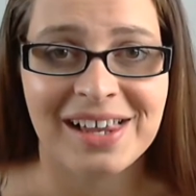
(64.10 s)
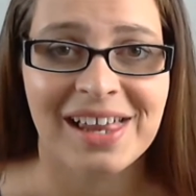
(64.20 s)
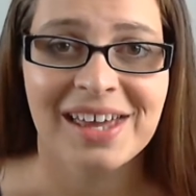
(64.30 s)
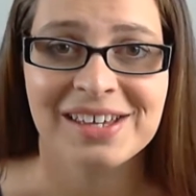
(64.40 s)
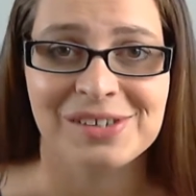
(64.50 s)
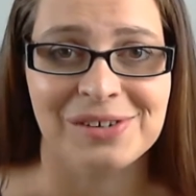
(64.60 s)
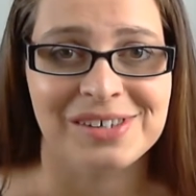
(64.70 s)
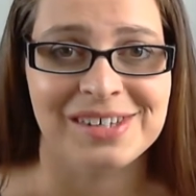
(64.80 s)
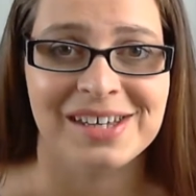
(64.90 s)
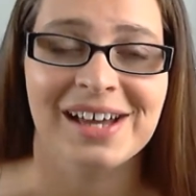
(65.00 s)
I like his
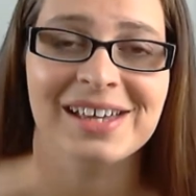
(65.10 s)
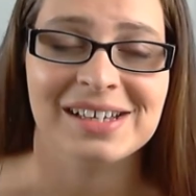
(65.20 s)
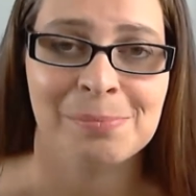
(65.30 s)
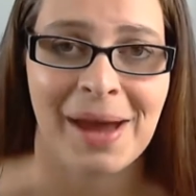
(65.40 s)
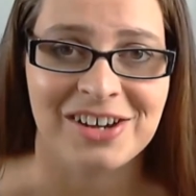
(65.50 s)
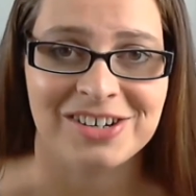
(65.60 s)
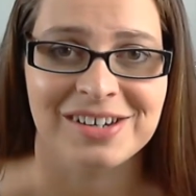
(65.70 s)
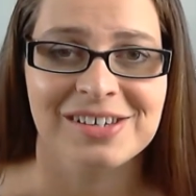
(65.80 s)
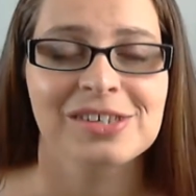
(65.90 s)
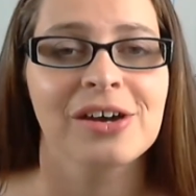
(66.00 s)
honesty, I like his passion.
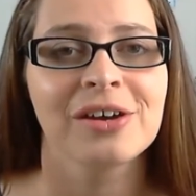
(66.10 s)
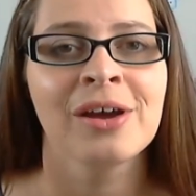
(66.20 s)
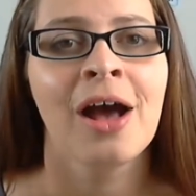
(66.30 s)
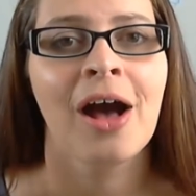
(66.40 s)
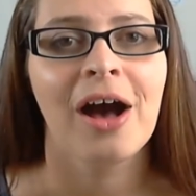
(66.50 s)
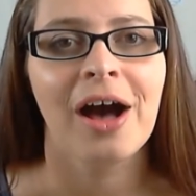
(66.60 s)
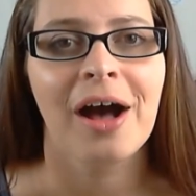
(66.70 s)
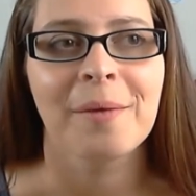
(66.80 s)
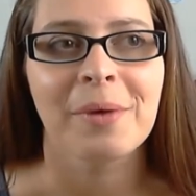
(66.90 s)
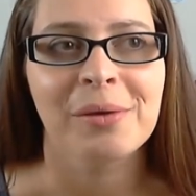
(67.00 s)
So
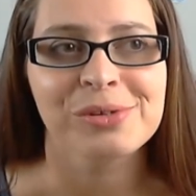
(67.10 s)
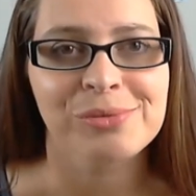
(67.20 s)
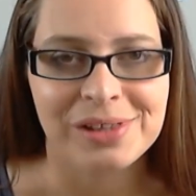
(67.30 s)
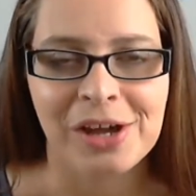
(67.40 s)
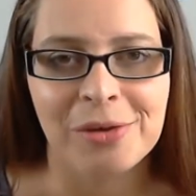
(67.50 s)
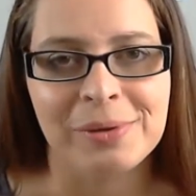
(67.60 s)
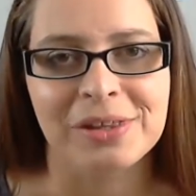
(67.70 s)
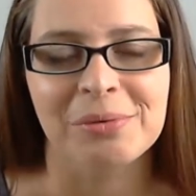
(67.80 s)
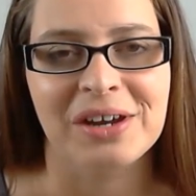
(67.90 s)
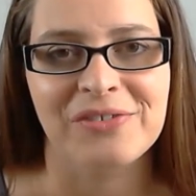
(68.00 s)
um, I was really hoping
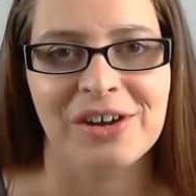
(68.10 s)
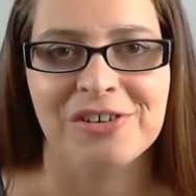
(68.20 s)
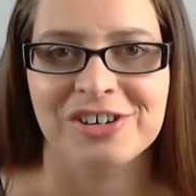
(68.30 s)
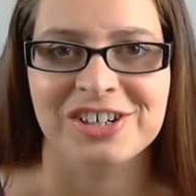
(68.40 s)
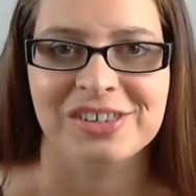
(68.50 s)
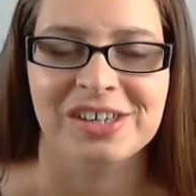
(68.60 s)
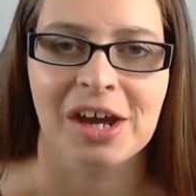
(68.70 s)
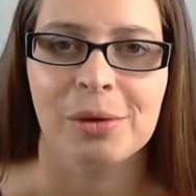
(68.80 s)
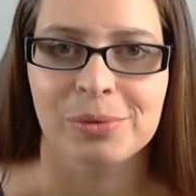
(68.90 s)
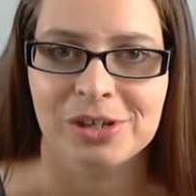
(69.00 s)
that when I found Crush It that
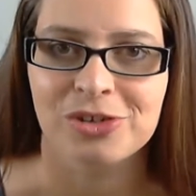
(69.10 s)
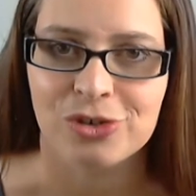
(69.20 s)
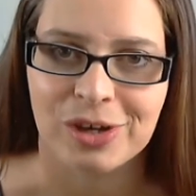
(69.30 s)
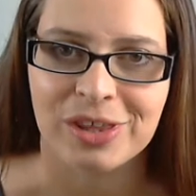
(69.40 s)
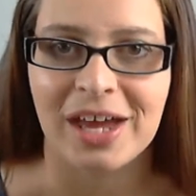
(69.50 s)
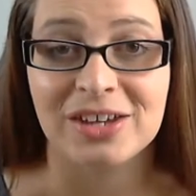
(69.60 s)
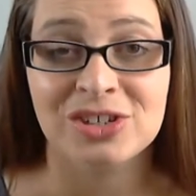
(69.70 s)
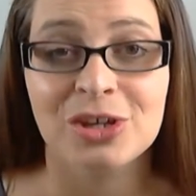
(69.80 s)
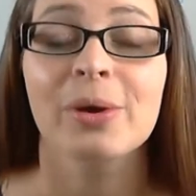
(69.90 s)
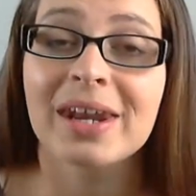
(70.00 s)
I would enjoy that
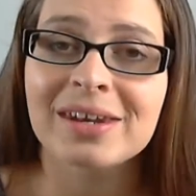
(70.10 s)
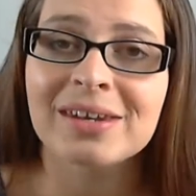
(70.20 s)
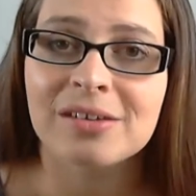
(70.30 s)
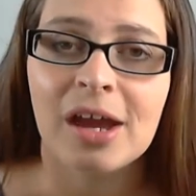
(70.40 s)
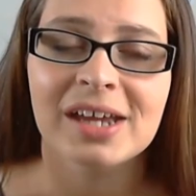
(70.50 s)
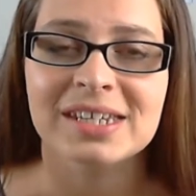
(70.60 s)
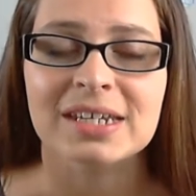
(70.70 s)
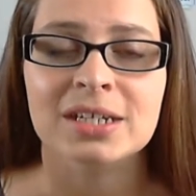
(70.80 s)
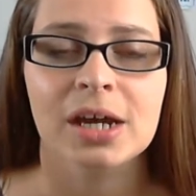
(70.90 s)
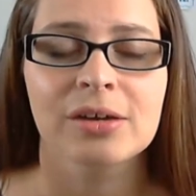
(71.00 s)
too, and I
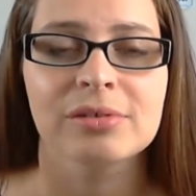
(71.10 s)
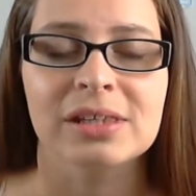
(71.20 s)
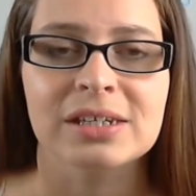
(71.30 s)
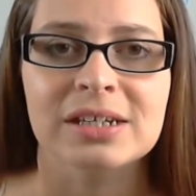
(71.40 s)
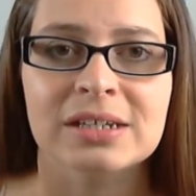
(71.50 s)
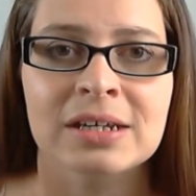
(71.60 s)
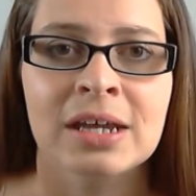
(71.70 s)
did. I really did.